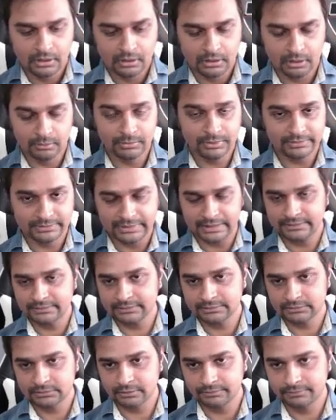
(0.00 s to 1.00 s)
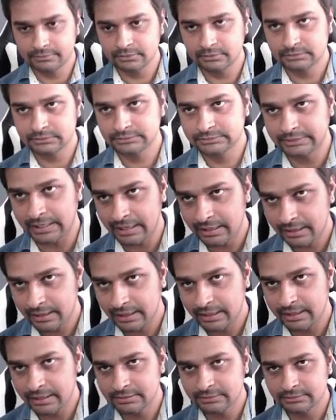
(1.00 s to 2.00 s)
Number six is, of course,
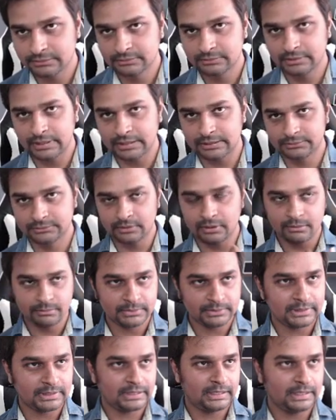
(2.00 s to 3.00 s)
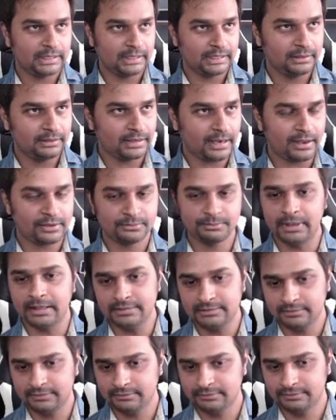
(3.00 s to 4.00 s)
Canada is exorbitantly
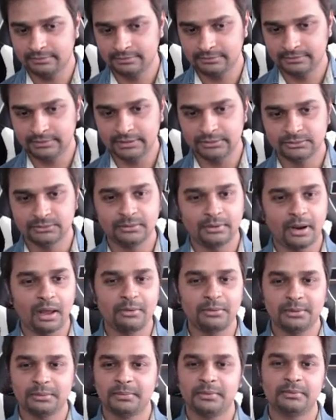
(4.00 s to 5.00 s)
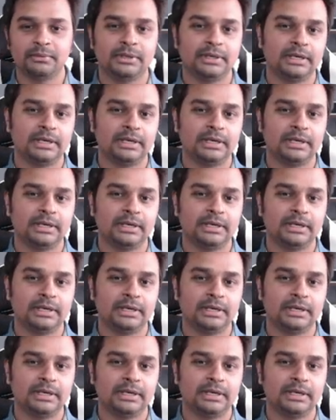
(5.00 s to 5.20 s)
expensive. There's no doubt about